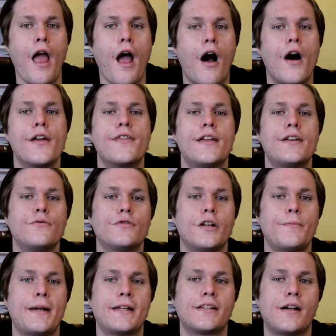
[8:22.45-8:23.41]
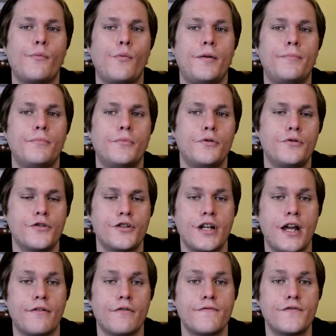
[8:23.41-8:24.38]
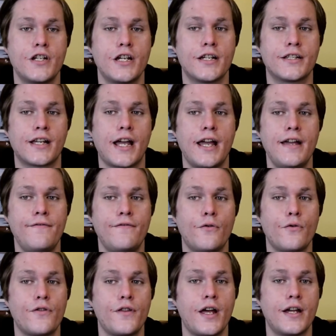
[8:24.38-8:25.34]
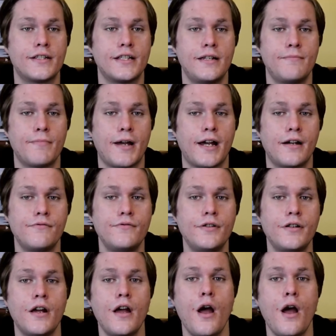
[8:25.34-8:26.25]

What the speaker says: I then also picked up one more share of GSK for £13,